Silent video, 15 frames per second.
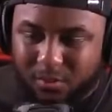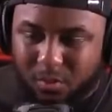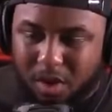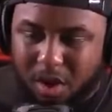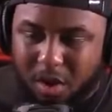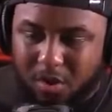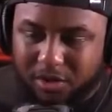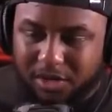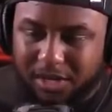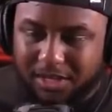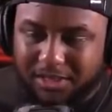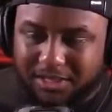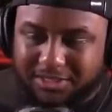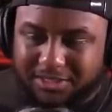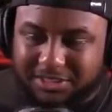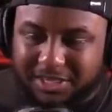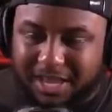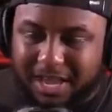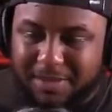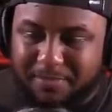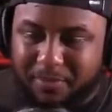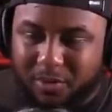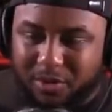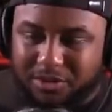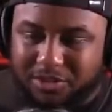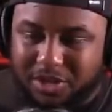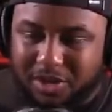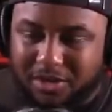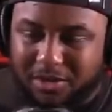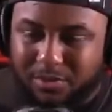Whoa! Look at now. these skateboards
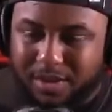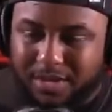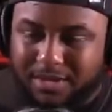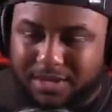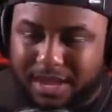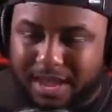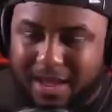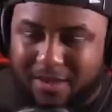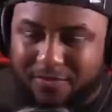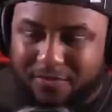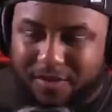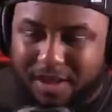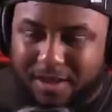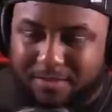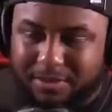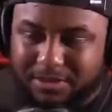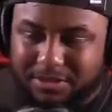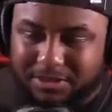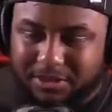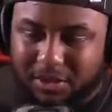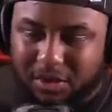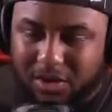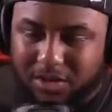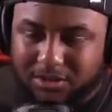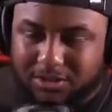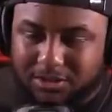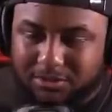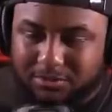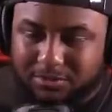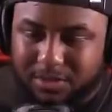all the way down, fam. This is awesome.
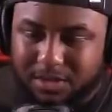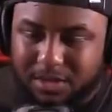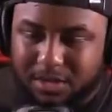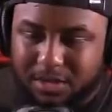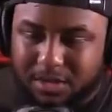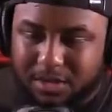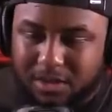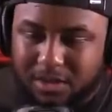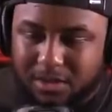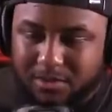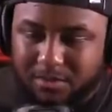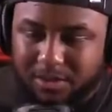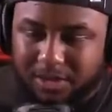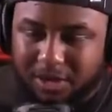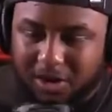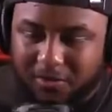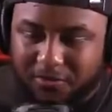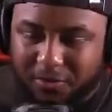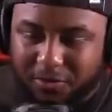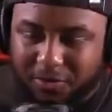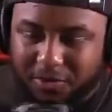Oh! Be careful.